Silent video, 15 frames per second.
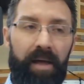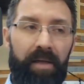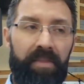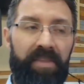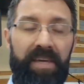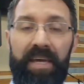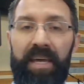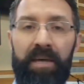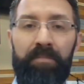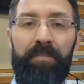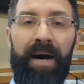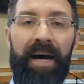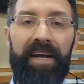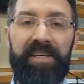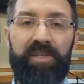the
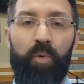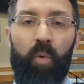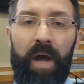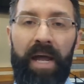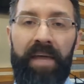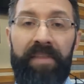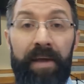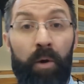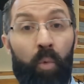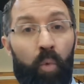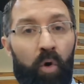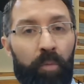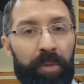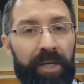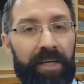immodest way that a
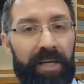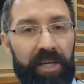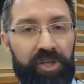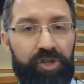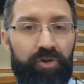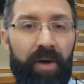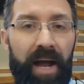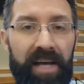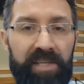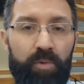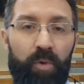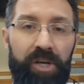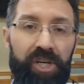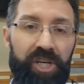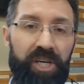woman can dress
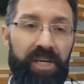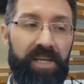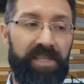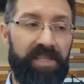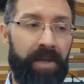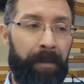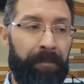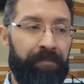when she's